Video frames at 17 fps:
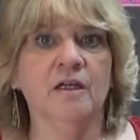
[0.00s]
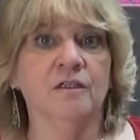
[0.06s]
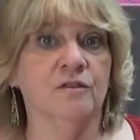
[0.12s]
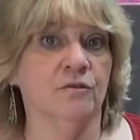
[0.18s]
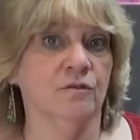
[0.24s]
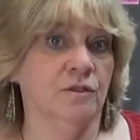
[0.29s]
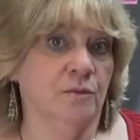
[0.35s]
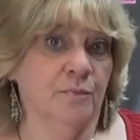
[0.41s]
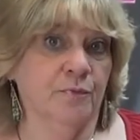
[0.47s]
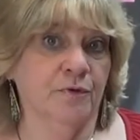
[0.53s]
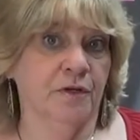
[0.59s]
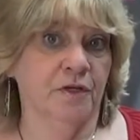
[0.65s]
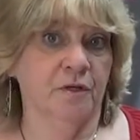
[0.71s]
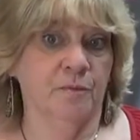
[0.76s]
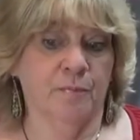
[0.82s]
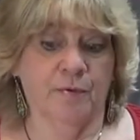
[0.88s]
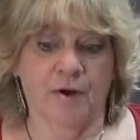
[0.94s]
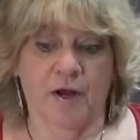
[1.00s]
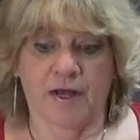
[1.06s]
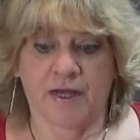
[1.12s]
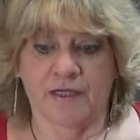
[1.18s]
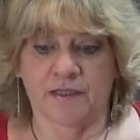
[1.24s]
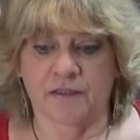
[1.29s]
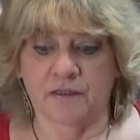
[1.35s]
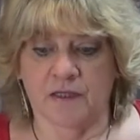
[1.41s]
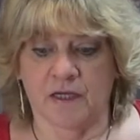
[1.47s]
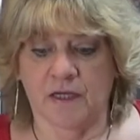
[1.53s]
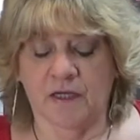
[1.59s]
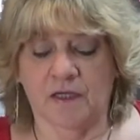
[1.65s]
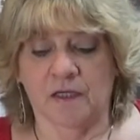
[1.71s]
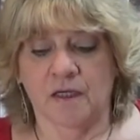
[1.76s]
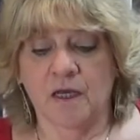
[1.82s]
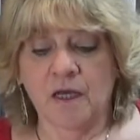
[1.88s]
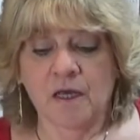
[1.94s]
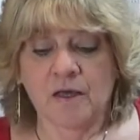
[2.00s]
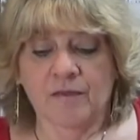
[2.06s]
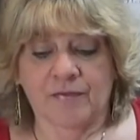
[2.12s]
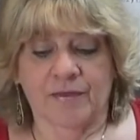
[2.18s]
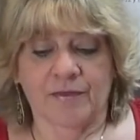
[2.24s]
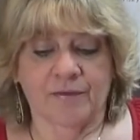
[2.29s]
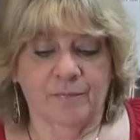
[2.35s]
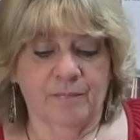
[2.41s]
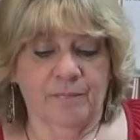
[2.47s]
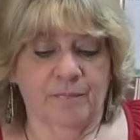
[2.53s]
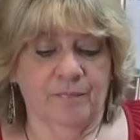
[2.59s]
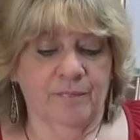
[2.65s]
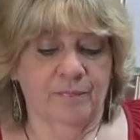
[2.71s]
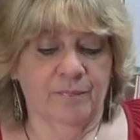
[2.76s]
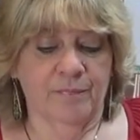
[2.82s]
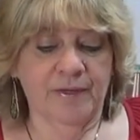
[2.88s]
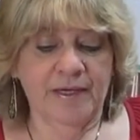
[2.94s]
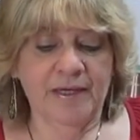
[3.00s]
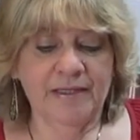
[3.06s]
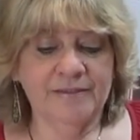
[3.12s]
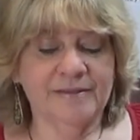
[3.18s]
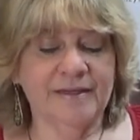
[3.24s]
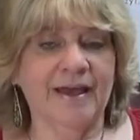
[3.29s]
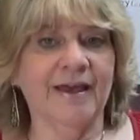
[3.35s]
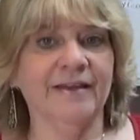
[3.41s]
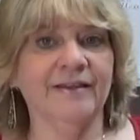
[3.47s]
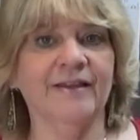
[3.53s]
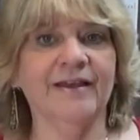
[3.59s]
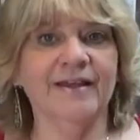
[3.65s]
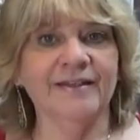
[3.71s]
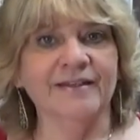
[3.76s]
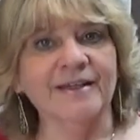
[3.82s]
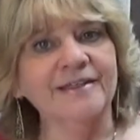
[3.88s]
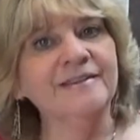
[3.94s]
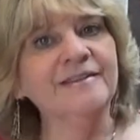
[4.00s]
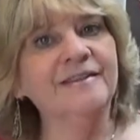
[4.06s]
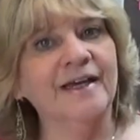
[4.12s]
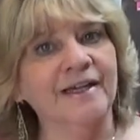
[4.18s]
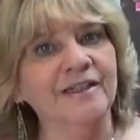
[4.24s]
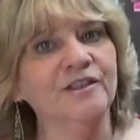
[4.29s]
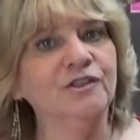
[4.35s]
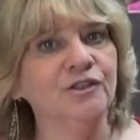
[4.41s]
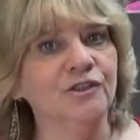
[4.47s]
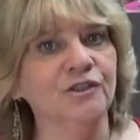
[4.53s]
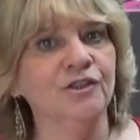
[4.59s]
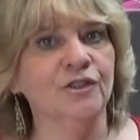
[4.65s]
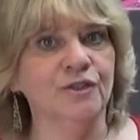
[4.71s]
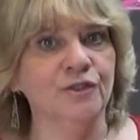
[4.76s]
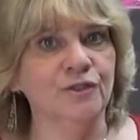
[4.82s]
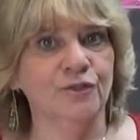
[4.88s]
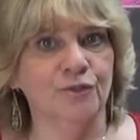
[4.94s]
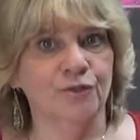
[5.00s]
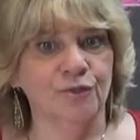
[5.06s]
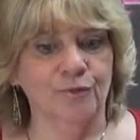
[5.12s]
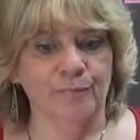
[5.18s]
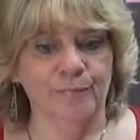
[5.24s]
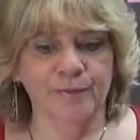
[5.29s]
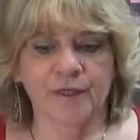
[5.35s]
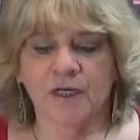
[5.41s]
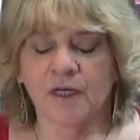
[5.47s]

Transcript: So it's a pretty good price and the beans add like a nice texture to the soup.